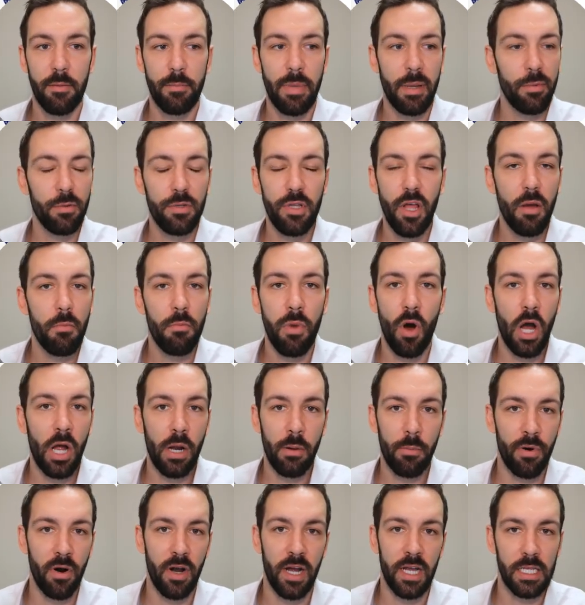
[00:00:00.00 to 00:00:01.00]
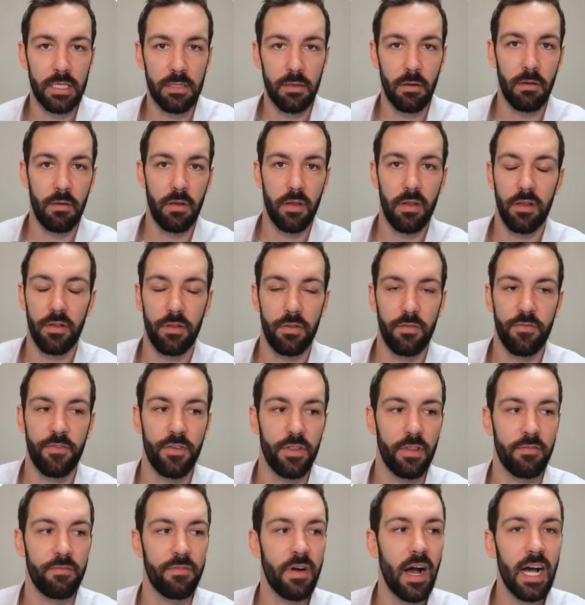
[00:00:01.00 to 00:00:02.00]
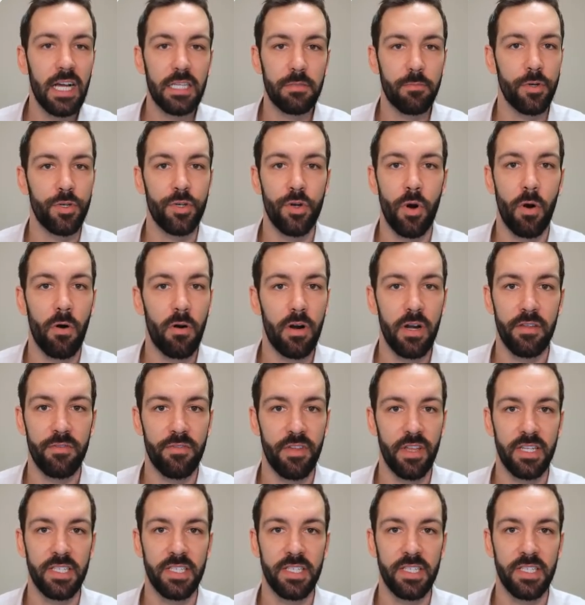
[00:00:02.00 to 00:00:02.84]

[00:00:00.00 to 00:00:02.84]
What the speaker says: People don't buy on price for the vast majority of